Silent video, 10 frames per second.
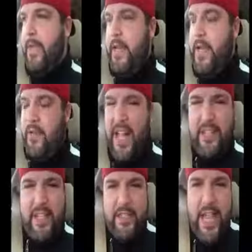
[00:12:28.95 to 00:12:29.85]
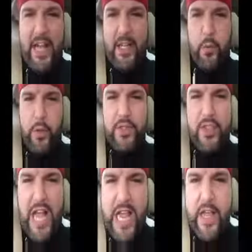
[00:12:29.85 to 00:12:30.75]
And yet, that's exactly what
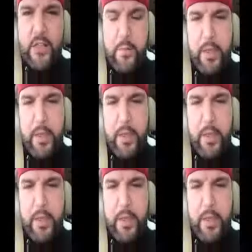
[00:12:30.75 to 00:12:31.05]
science